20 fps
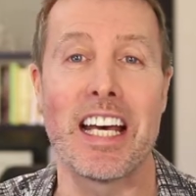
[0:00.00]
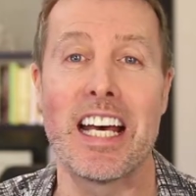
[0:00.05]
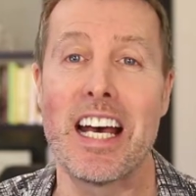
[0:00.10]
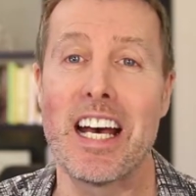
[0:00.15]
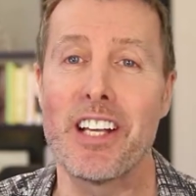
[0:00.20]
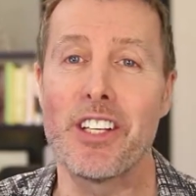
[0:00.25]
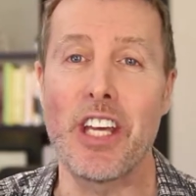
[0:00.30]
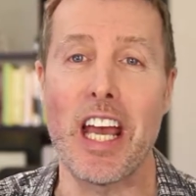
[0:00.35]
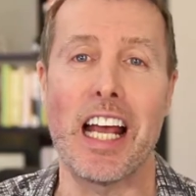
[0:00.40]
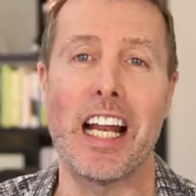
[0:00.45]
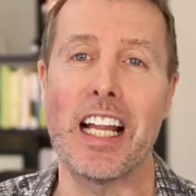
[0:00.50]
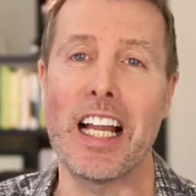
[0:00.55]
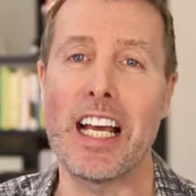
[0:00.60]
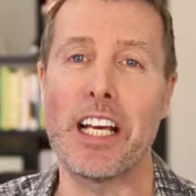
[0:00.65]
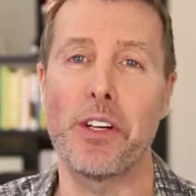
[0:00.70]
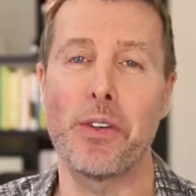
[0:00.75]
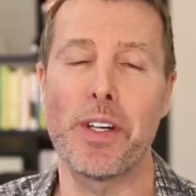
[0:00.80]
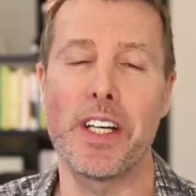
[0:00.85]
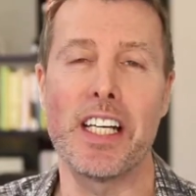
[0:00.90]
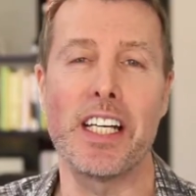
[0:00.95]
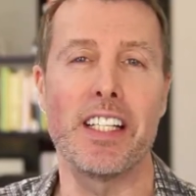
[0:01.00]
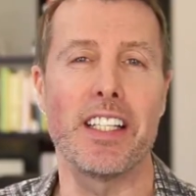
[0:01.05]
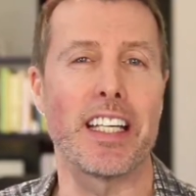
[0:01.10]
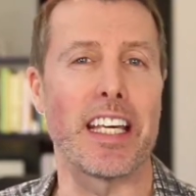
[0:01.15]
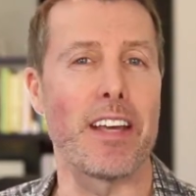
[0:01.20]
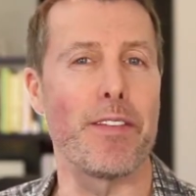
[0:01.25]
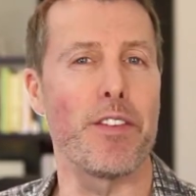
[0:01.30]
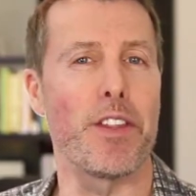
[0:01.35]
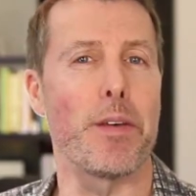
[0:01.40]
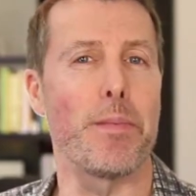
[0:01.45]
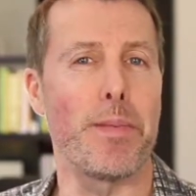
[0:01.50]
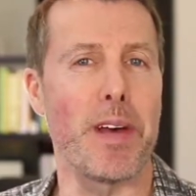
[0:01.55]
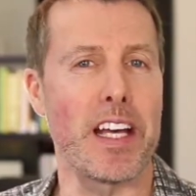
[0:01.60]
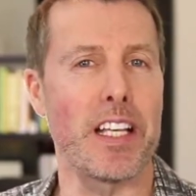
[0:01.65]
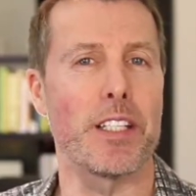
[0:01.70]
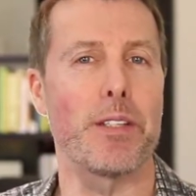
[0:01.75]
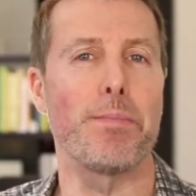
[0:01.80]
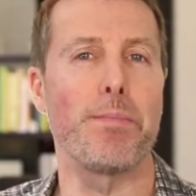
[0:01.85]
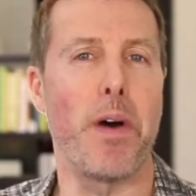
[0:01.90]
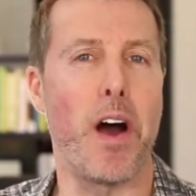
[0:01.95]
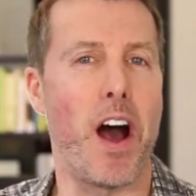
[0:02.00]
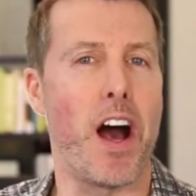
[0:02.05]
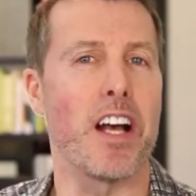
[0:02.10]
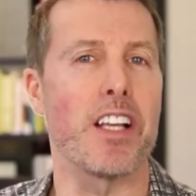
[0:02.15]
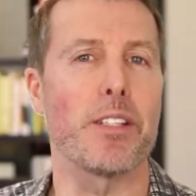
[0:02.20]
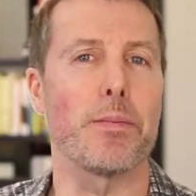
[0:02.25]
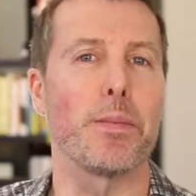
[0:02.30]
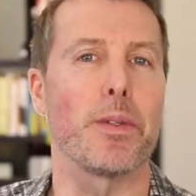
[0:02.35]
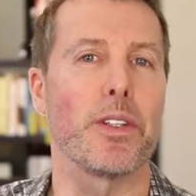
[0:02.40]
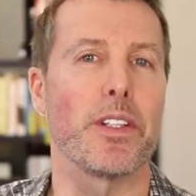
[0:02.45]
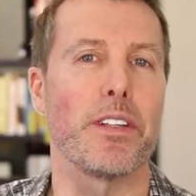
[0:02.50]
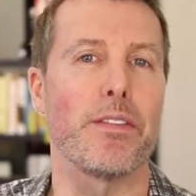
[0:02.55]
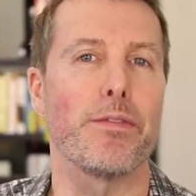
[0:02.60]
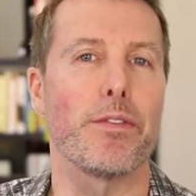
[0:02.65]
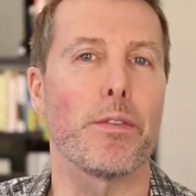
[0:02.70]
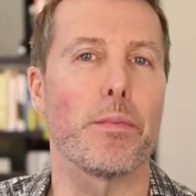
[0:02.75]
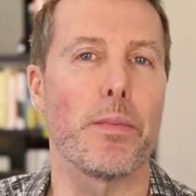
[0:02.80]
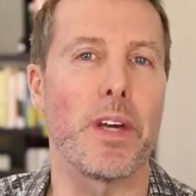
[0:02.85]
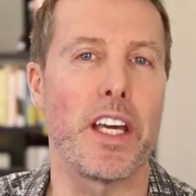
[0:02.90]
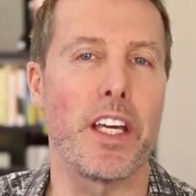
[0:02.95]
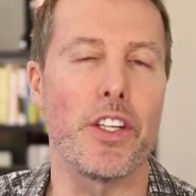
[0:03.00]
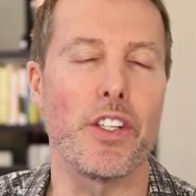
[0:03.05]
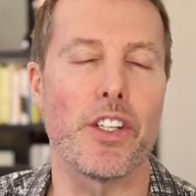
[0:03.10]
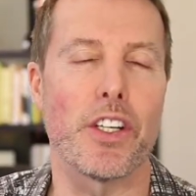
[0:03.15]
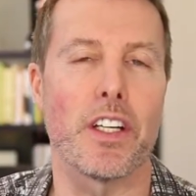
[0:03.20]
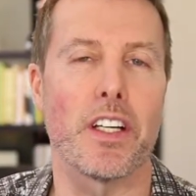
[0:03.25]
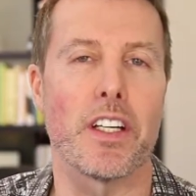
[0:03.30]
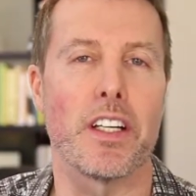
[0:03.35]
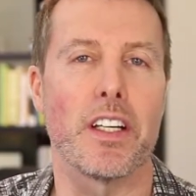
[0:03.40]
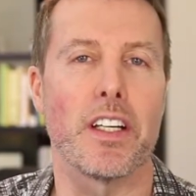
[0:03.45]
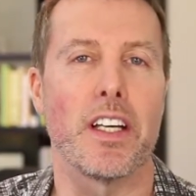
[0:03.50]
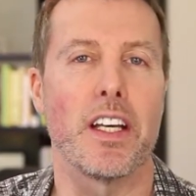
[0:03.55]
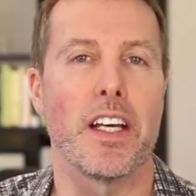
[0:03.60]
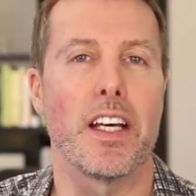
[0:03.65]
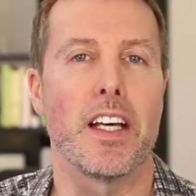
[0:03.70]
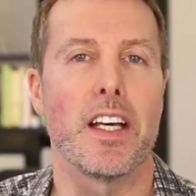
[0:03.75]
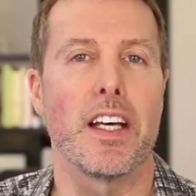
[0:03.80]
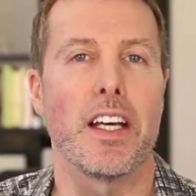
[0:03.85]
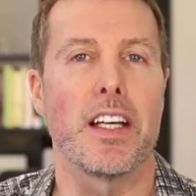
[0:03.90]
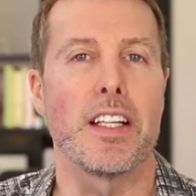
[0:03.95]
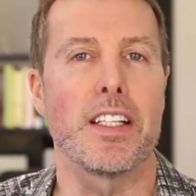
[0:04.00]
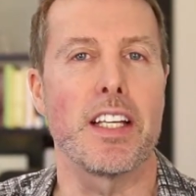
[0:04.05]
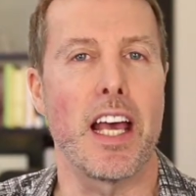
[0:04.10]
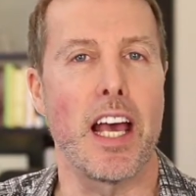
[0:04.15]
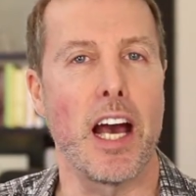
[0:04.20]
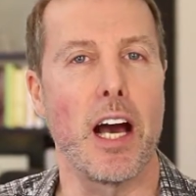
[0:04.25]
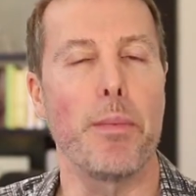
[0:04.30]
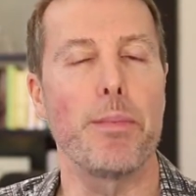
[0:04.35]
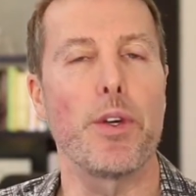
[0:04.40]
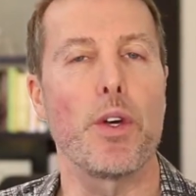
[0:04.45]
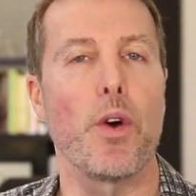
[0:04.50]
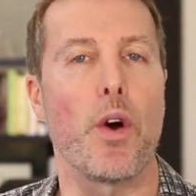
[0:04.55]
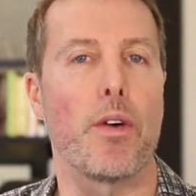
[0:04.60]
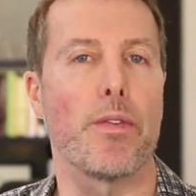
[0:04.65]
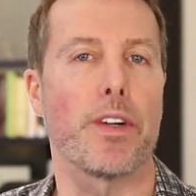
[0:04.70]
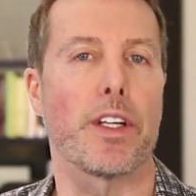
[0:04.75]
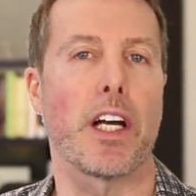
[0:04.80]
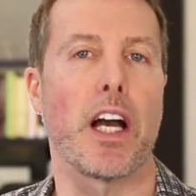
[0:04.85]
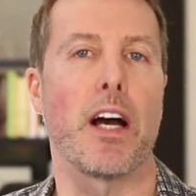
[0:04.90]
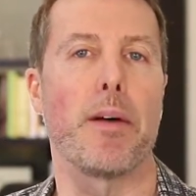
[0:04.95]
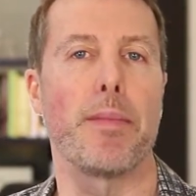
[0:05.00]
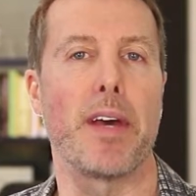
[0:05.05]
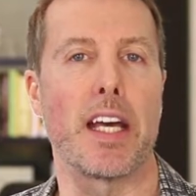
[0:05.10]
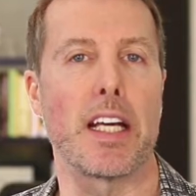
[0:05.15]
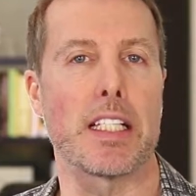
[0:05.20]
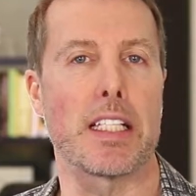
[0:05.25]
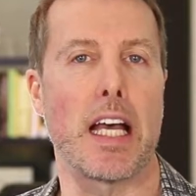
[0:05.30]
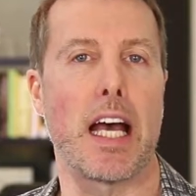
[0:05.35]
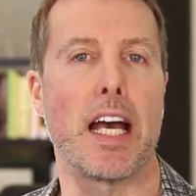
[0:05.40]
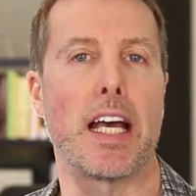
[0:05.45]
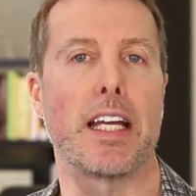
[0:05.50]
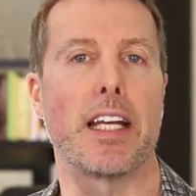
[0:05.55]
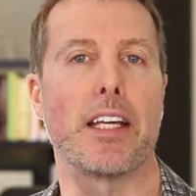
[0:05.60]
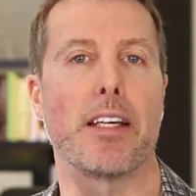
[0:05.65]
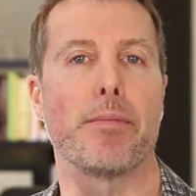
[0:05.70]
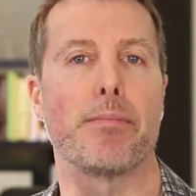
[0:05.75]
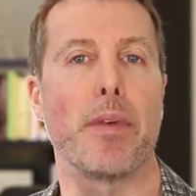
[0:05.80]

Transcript: a channel I created to give you the best possible information to help you overcome anxiety.